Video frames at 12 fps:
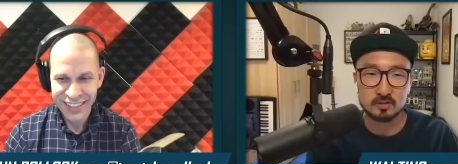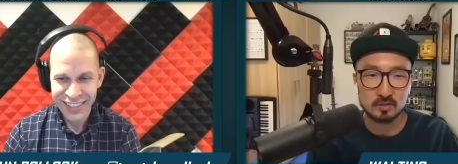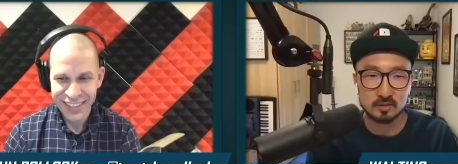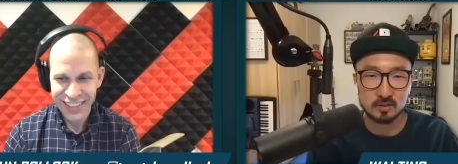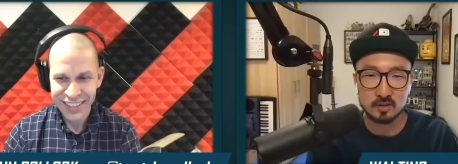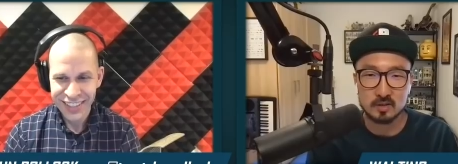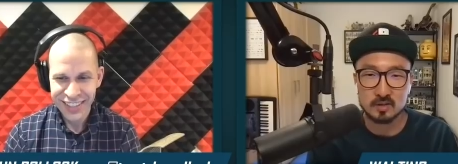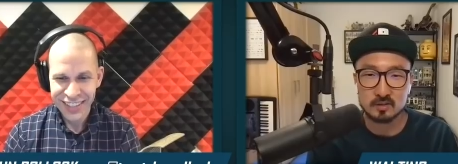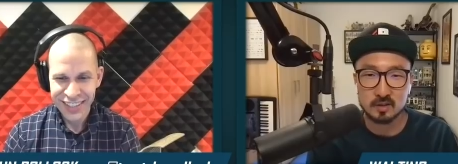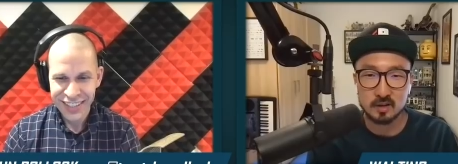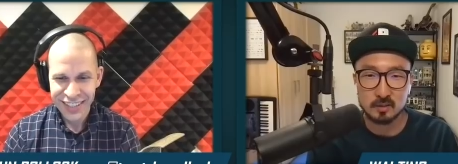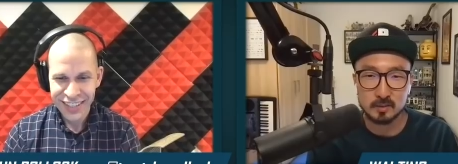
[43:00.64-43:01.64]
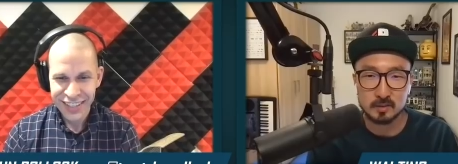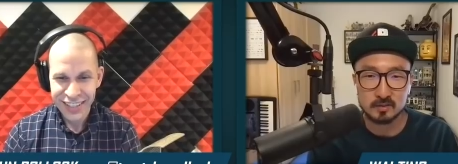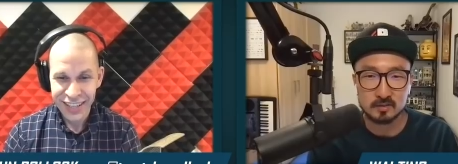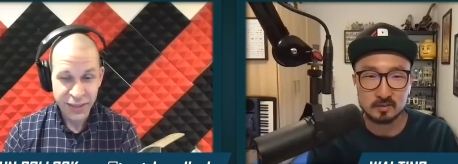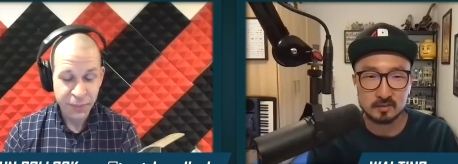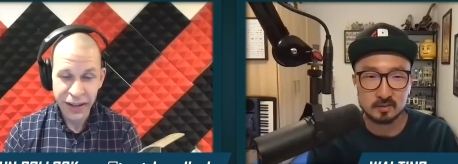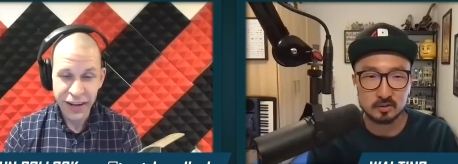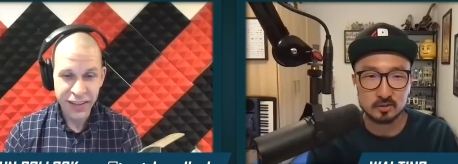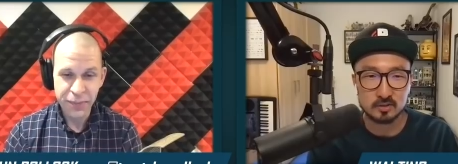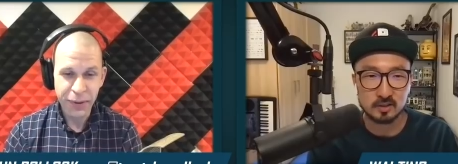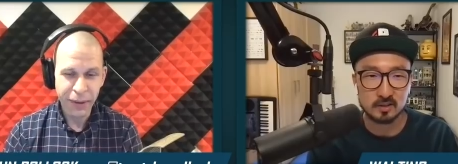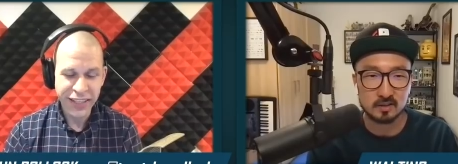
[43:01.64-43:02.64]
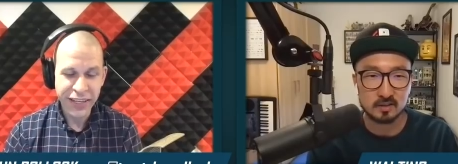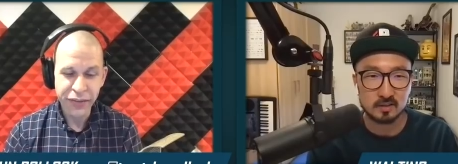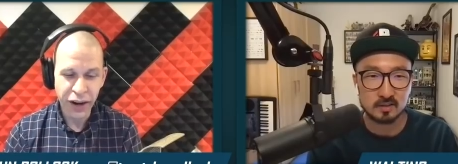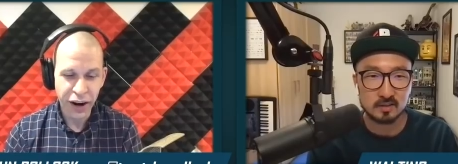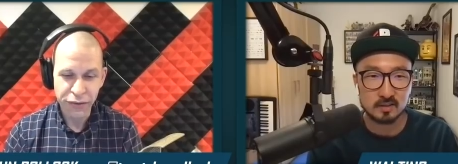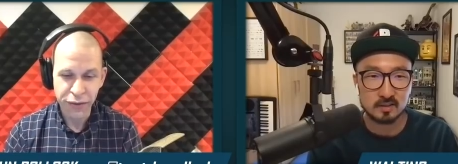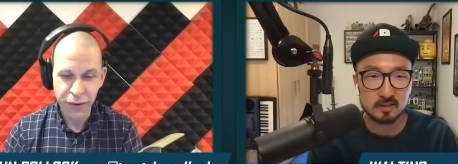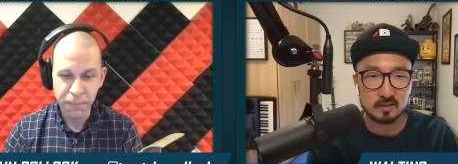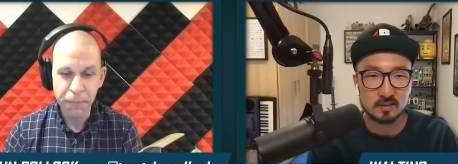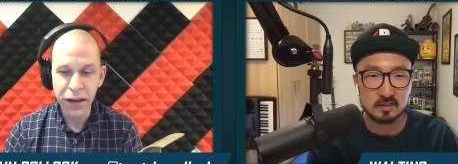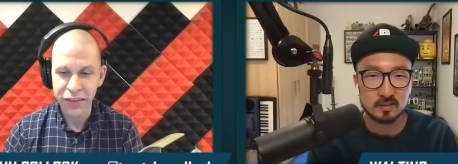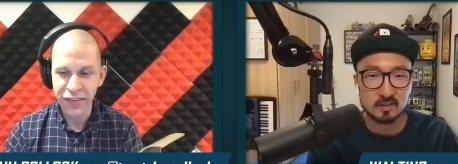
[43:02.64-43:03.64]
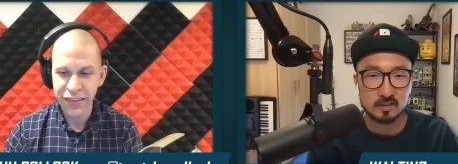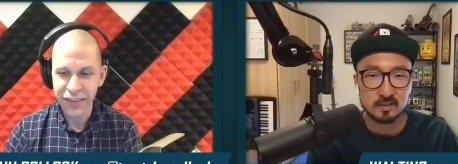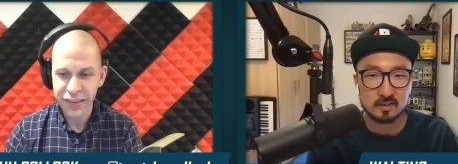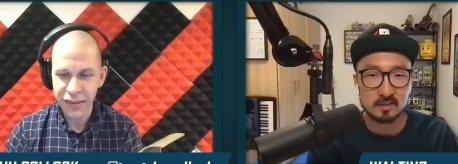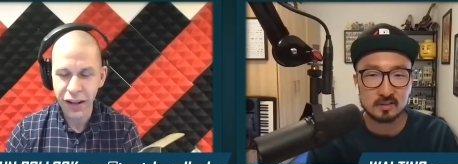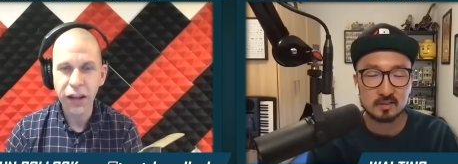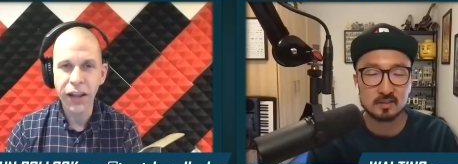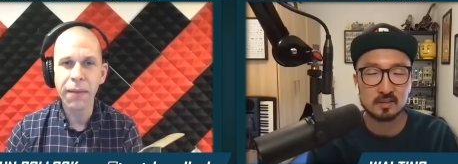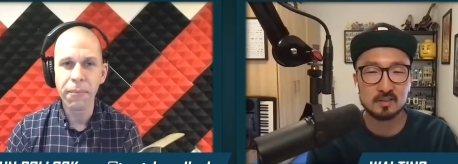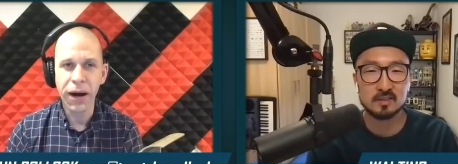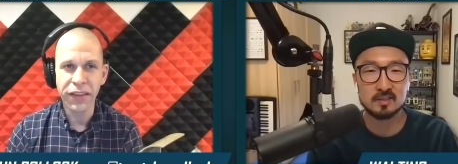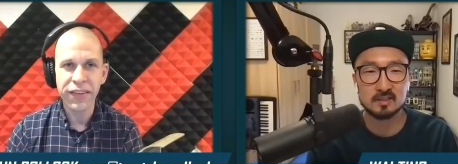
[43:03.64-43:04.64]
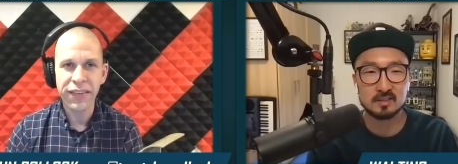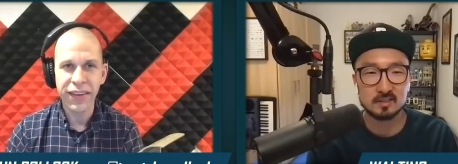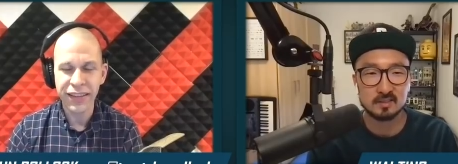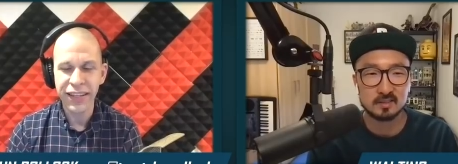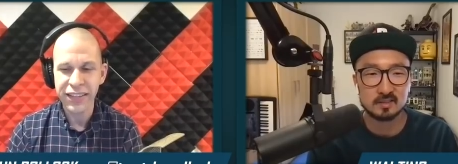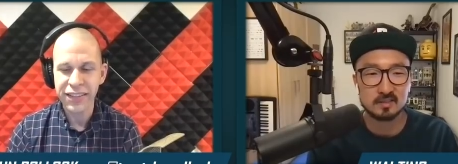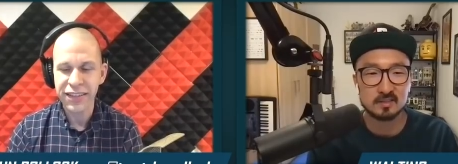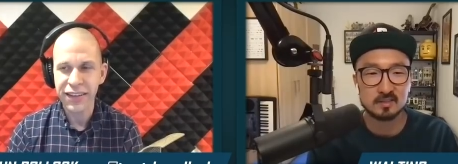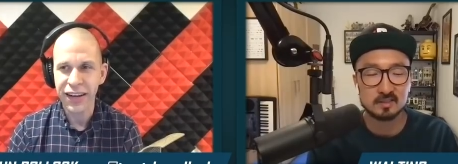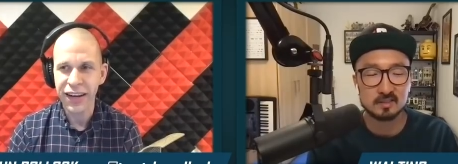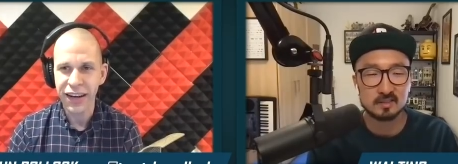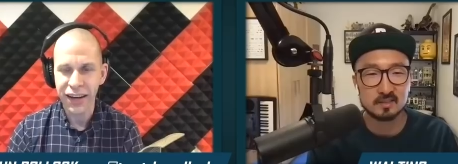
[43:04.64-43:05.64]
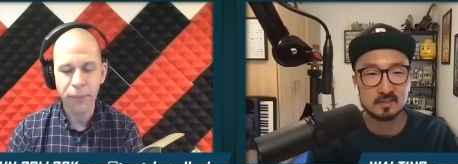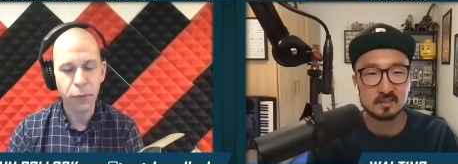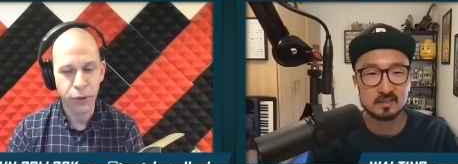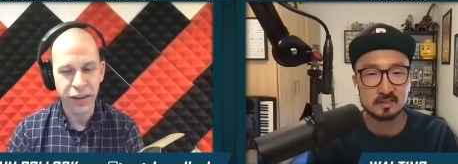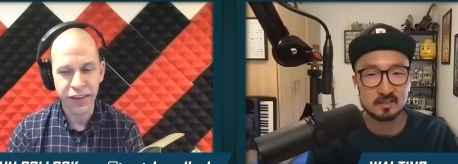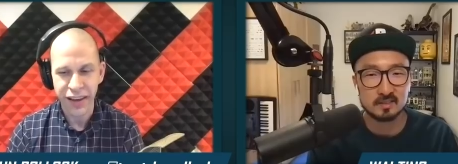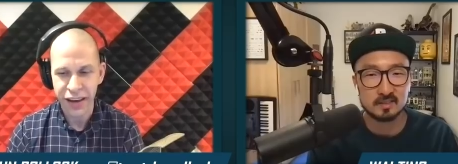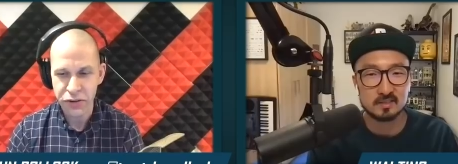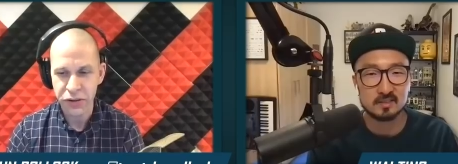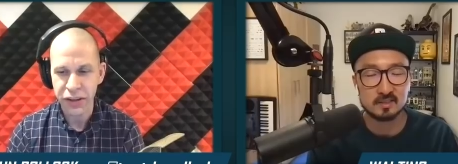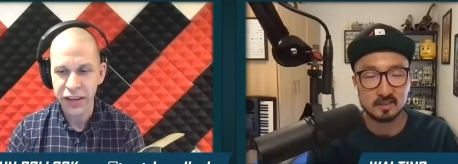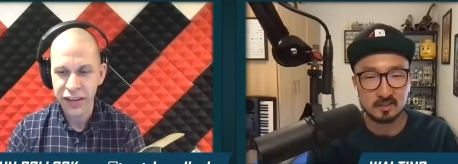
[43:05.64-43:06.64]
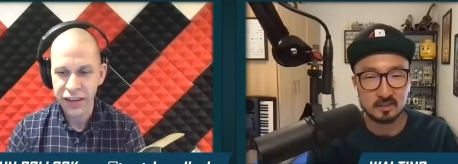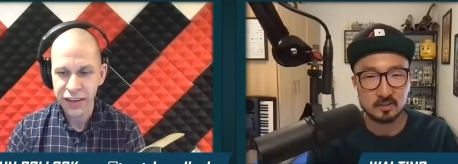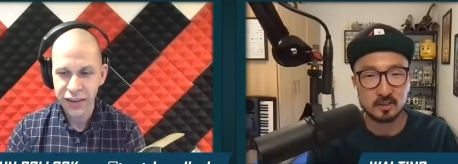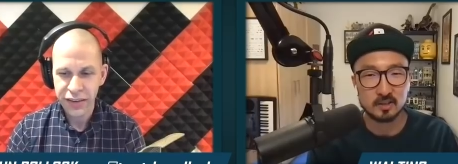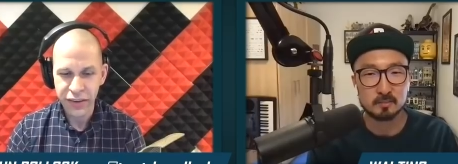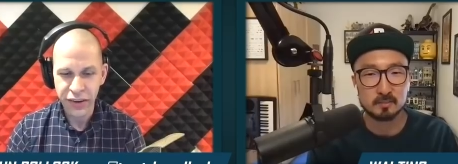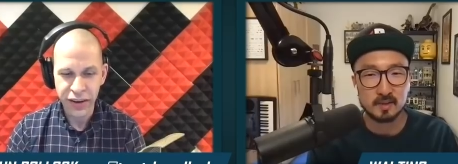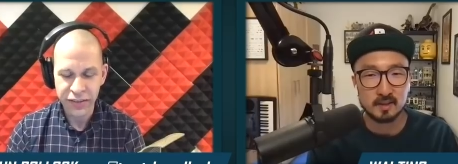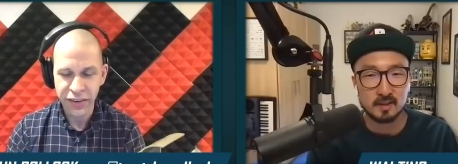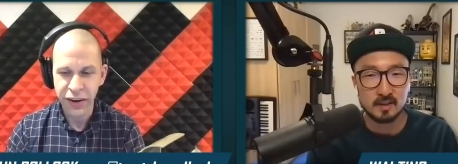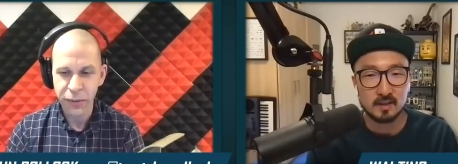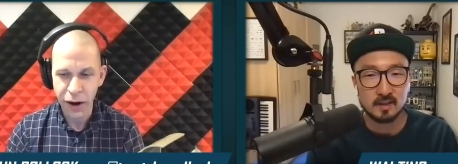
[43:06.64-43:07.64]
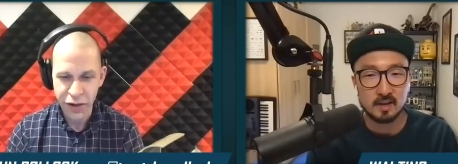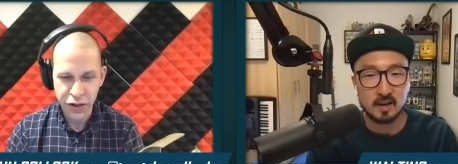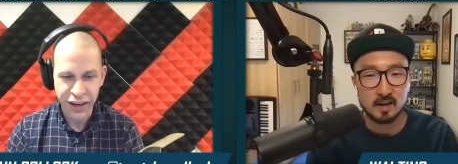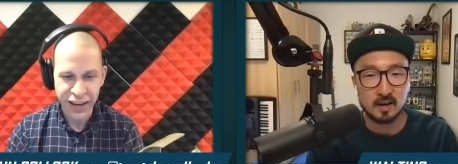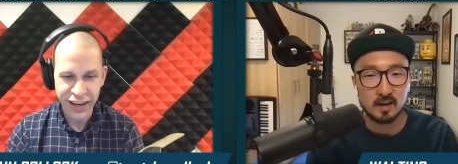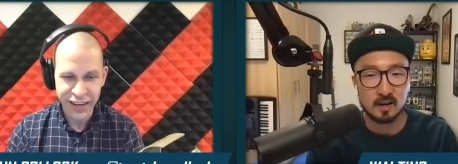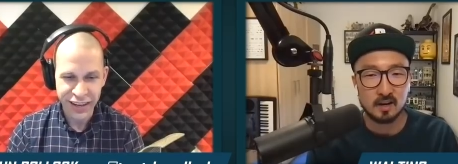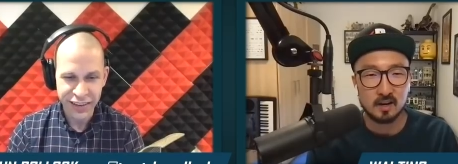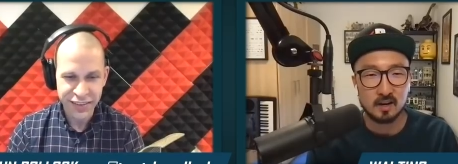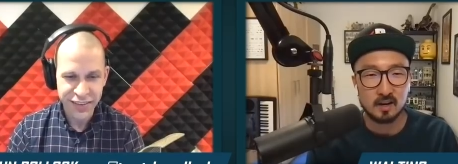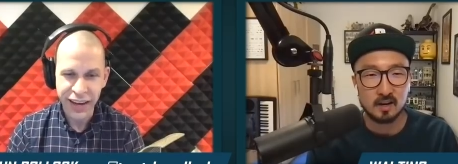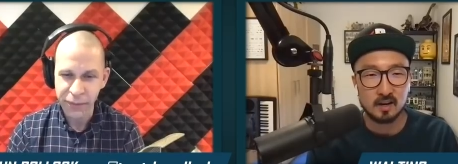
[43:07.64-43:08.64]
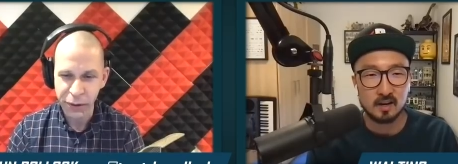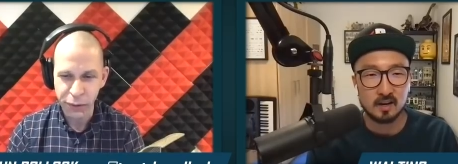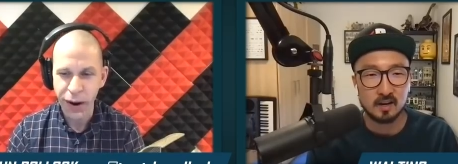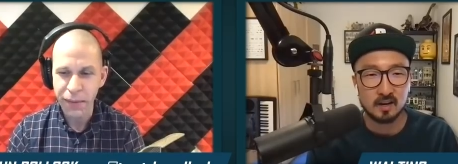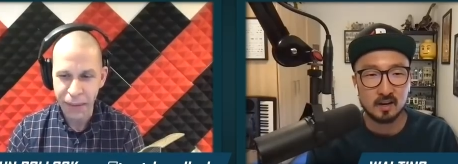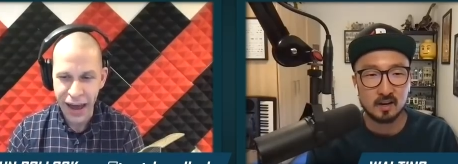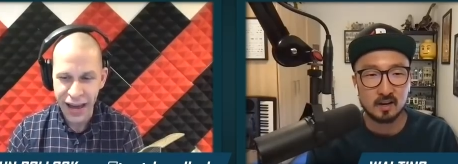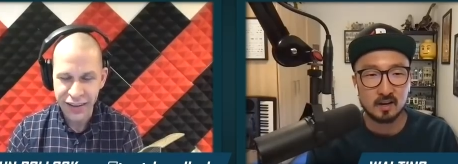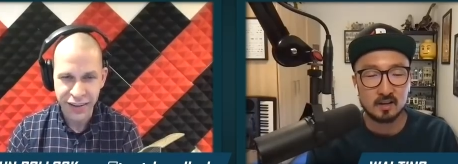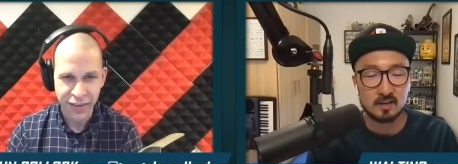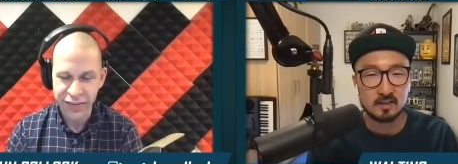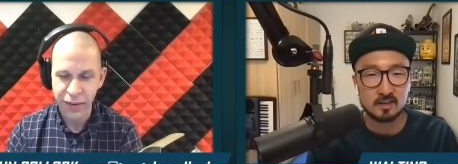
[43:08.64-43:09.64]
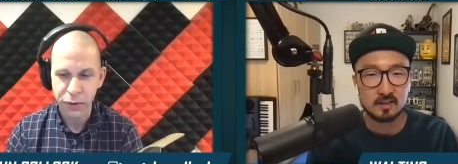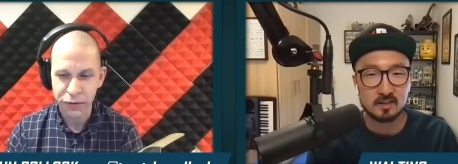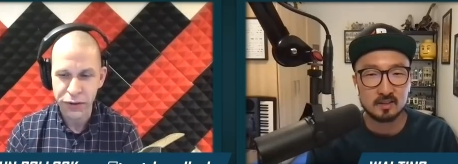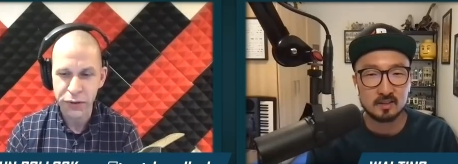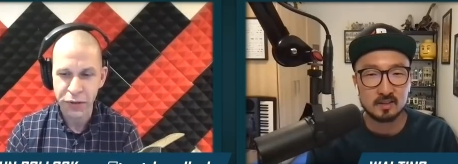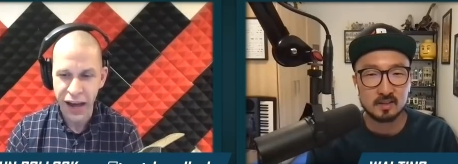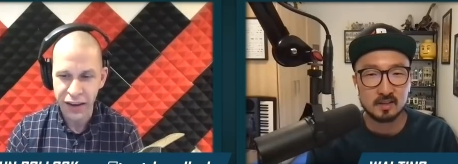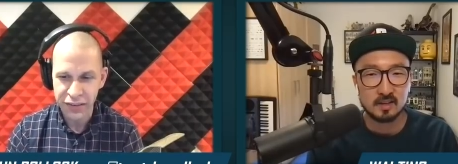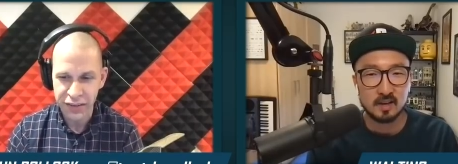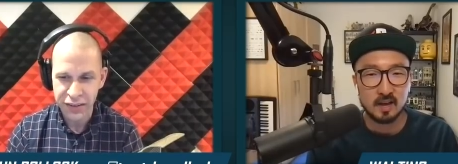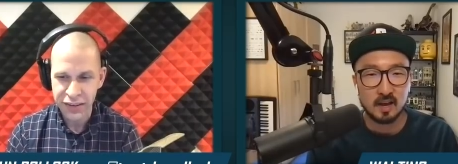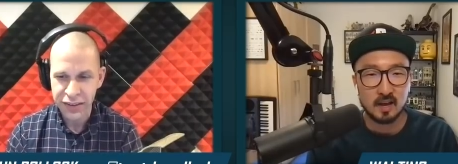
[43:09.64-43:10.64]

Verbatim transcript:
Speaker 1: list for the longest time? And it's been it's been on my DVR for months. Not not months, at least uh, a couple weeks actually. Okay. So I started watching it. It's taken me right back to the summer of 2000.